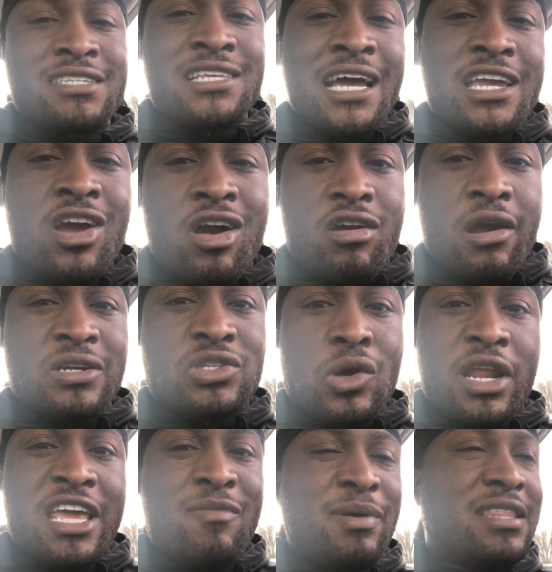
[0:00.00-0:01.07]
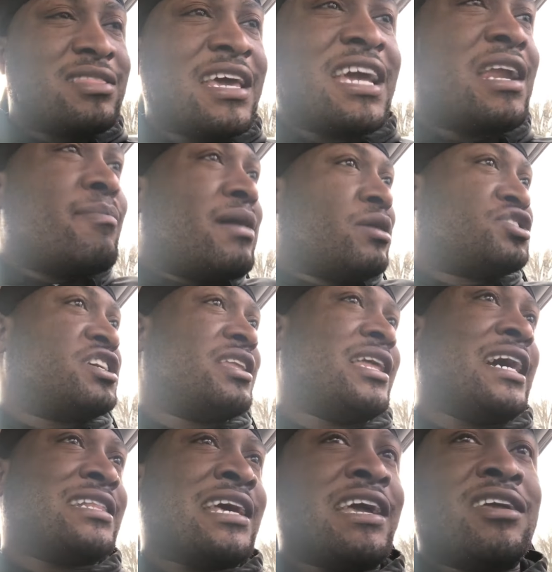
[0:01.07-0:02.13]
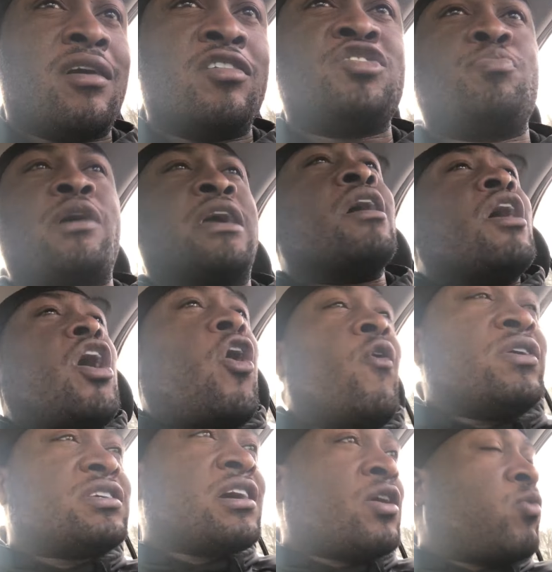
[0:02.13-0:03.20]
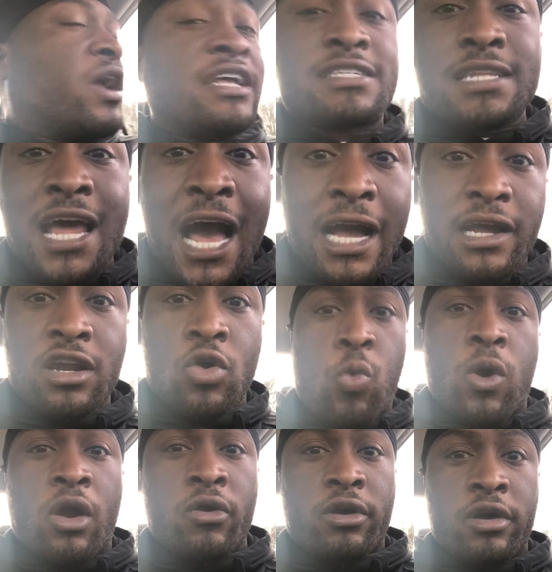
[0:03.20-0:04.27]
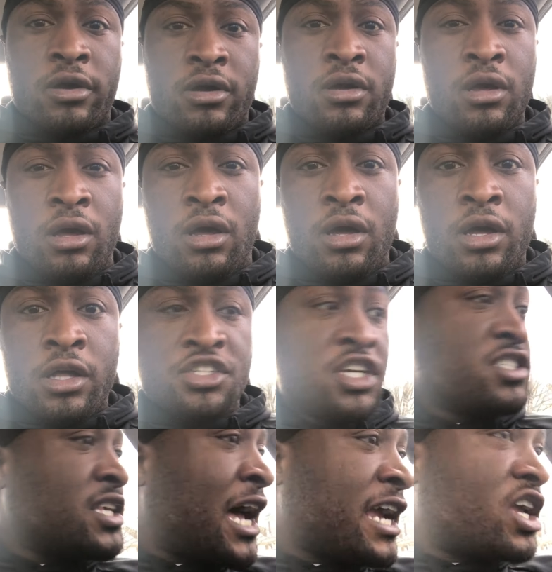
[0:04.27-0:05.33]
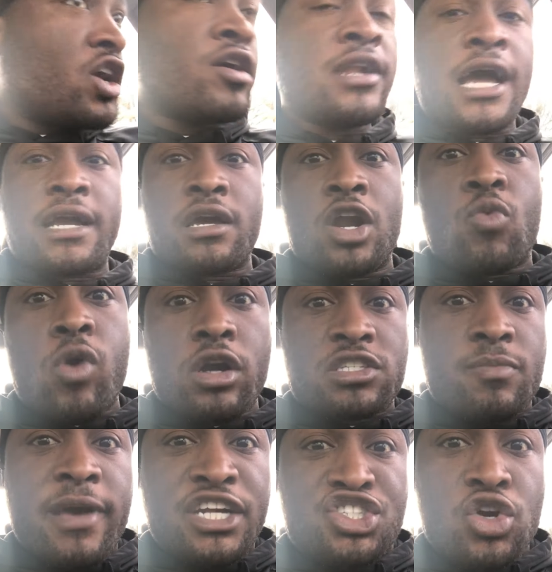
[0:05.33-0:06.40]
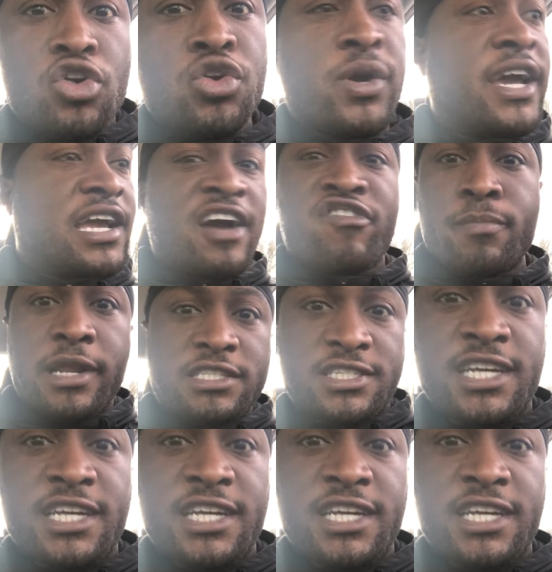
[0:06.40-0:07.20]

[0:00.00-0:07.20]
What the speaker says: It's like y'all girls don't even be thinking about shit like that. Y'all just be like, "Oh, it's gonna work." It's not gonna work. Just like you're not gonna work to make sure you get government